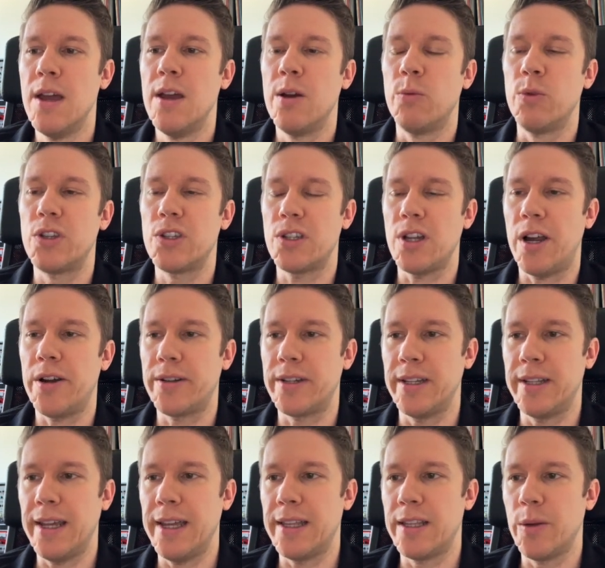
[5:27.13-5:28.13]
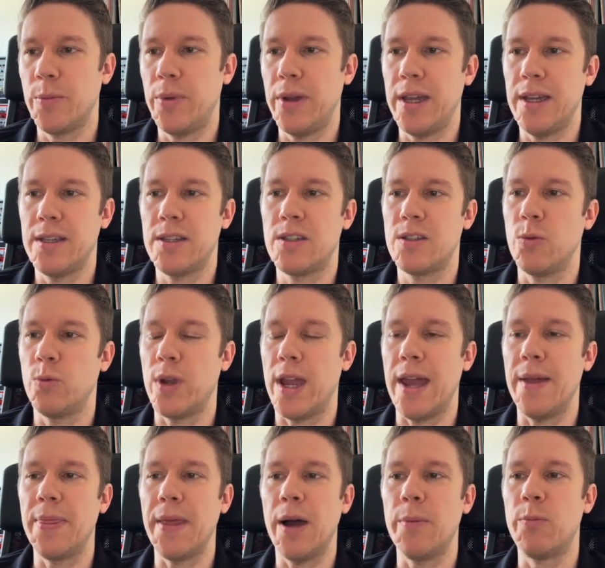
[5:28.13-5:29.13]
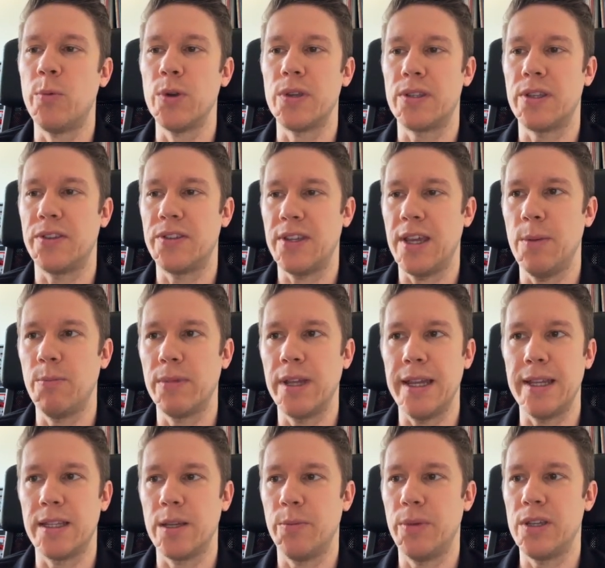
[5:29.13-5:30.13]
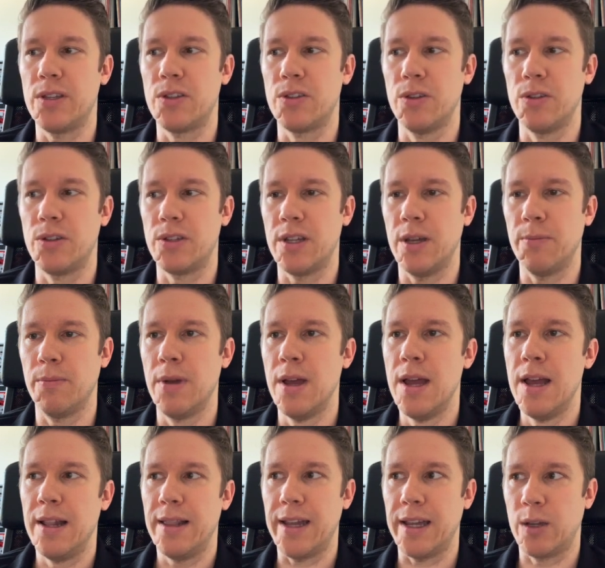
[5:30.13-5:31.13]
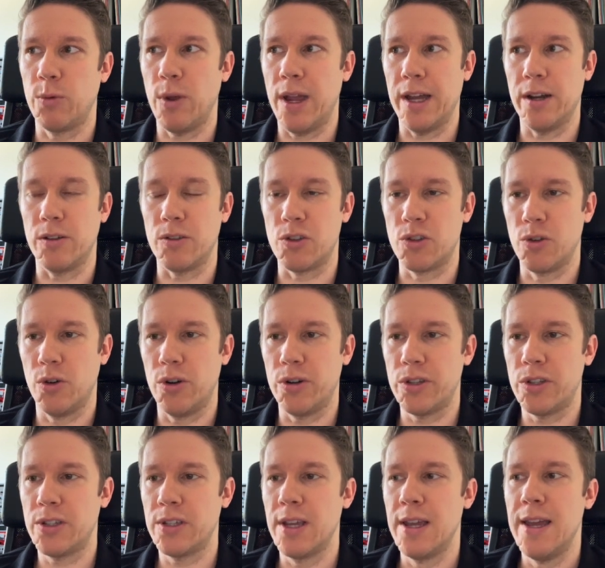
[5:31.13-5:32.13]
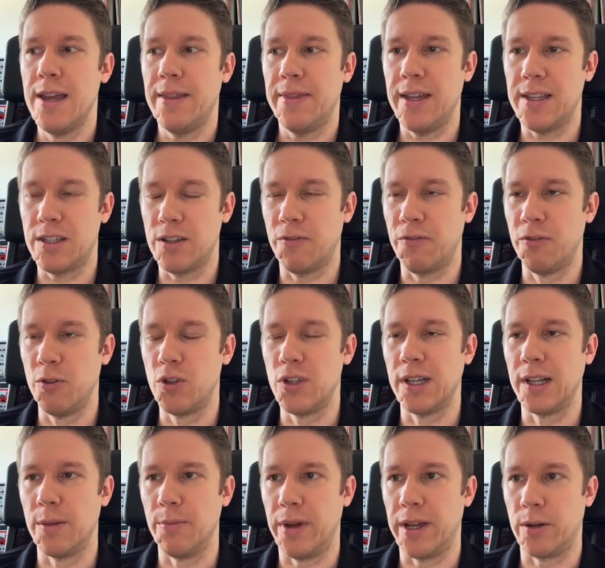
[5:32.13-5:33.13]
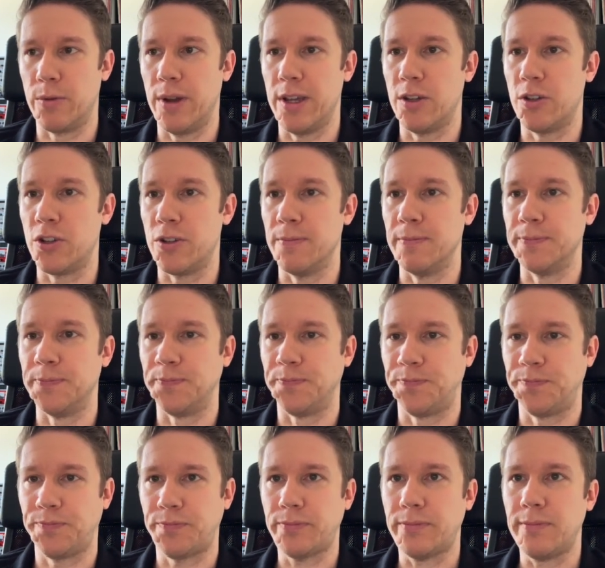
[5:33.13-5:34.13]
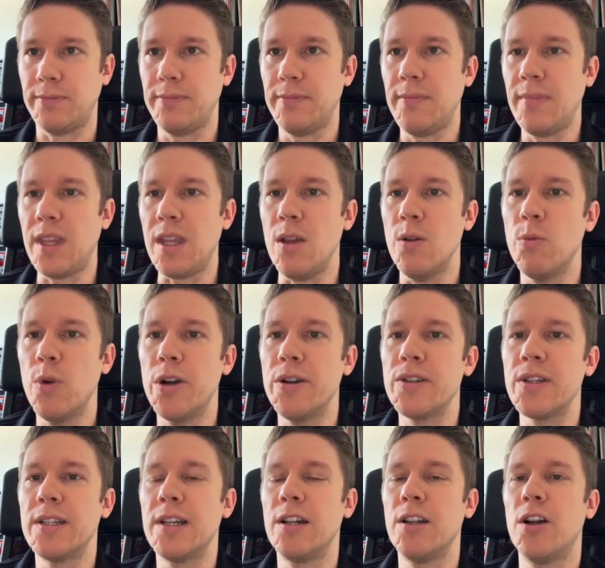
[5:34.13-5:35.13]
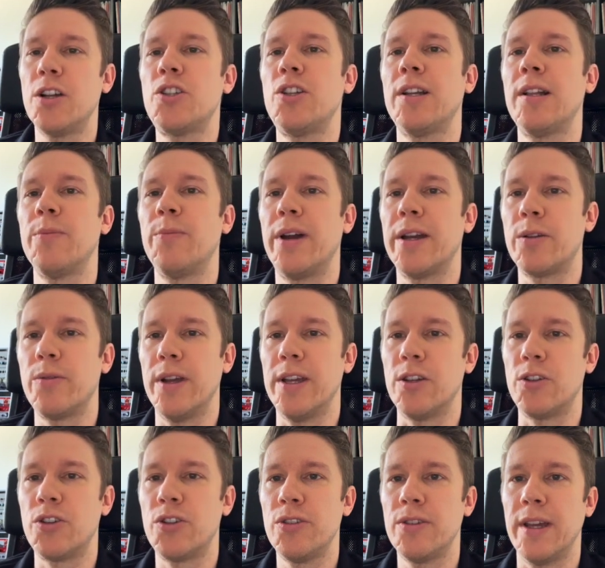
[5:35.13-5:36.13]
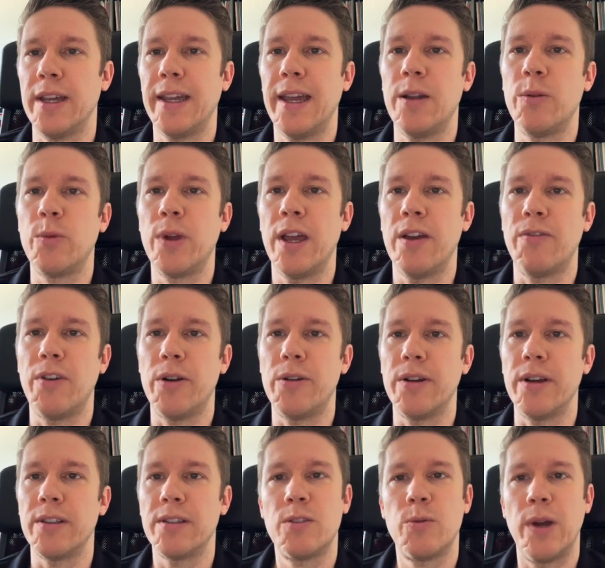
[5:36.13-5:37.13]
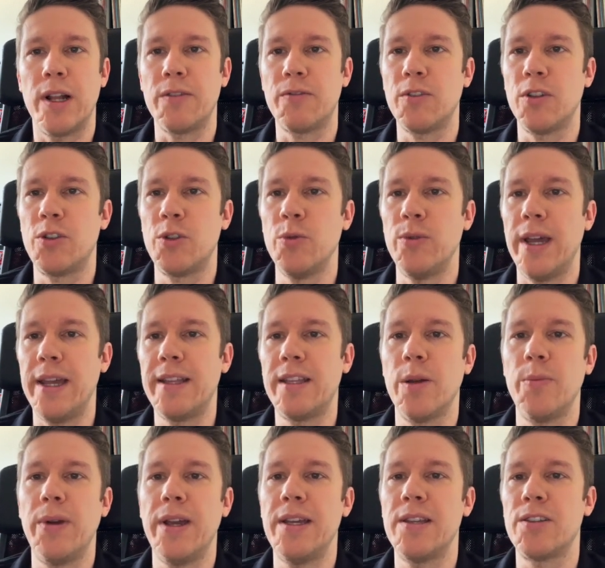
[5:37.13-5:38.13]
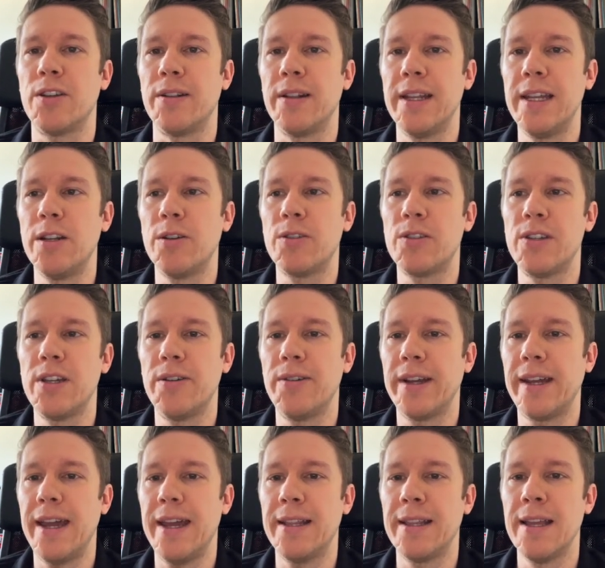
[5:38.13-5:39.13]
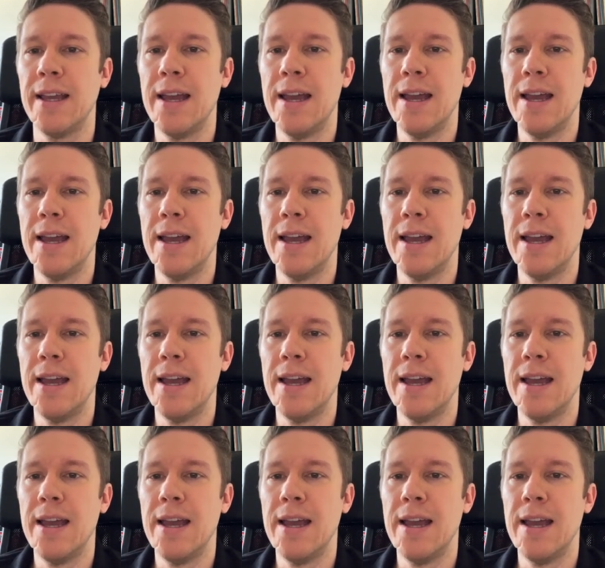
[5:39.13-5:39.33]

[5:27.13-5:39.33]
We start the database, we end up with the same database system like we had on source. That's a physical migration. Whereas in a logical migration, again, we have our 12.2 database on Linux here again.